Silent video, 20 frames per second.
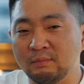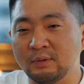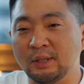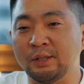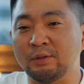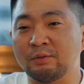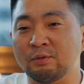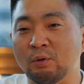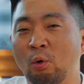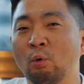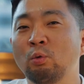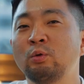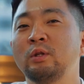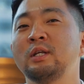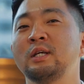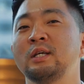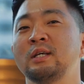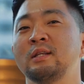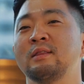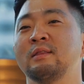it's
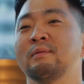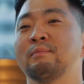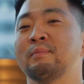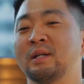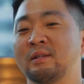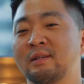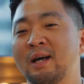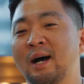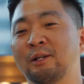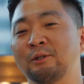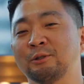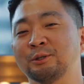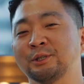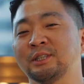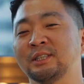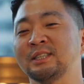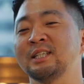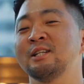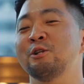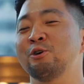only in McDonald's
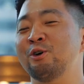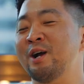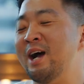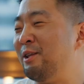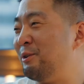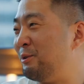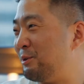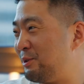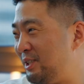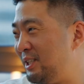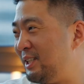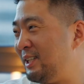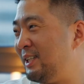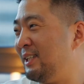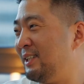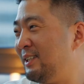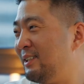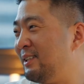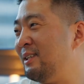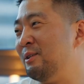in Lugano City,
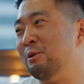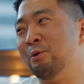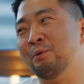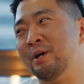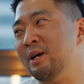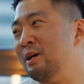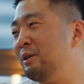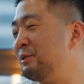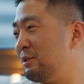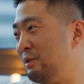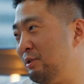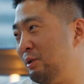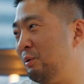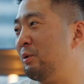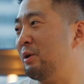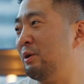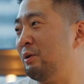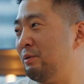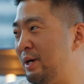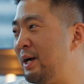nowhere else in the
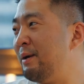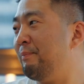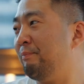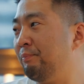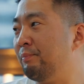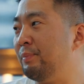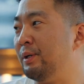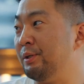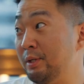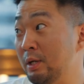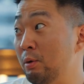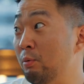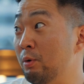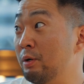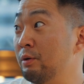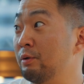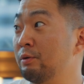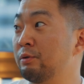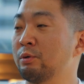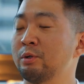world, right? But they
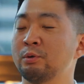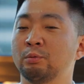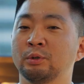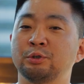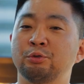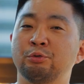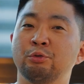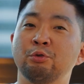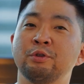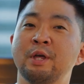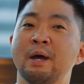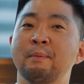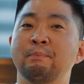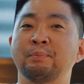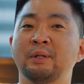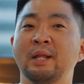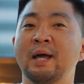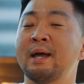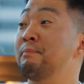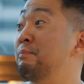were. So it was through that
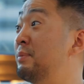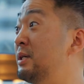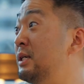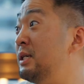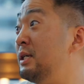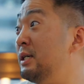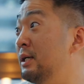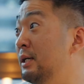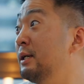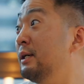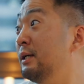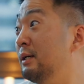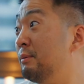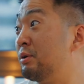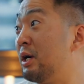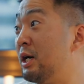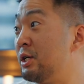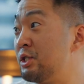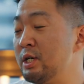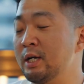Plan B
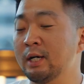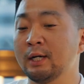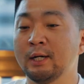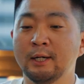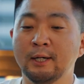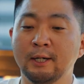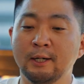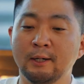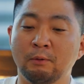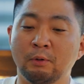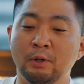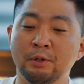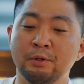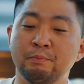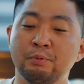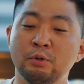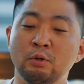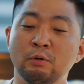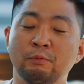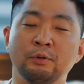project. One of the
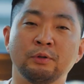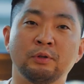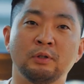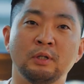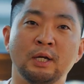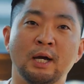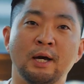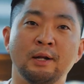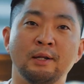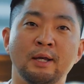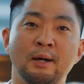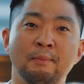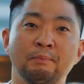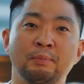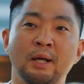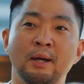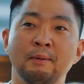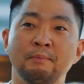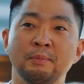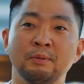beautiful things out of that
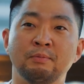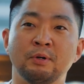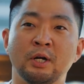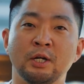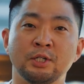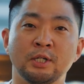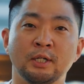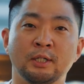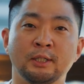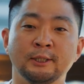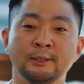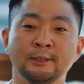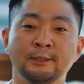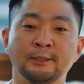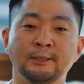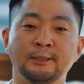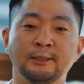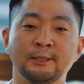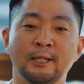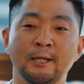Plan B project
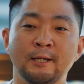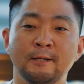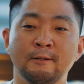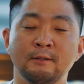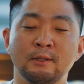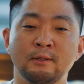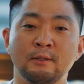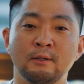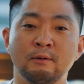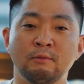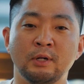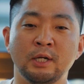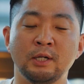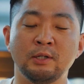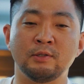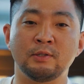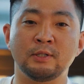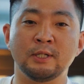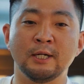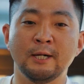is they
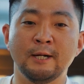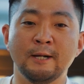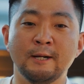raised